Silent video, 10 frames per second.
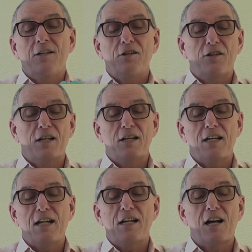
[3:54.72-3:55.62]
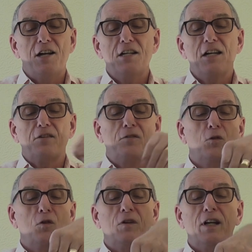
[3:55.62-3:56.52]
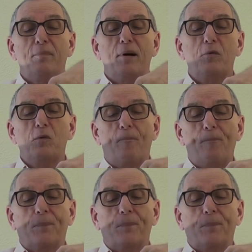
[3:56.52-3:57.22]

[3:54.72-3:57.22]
You then need another four finger bubble,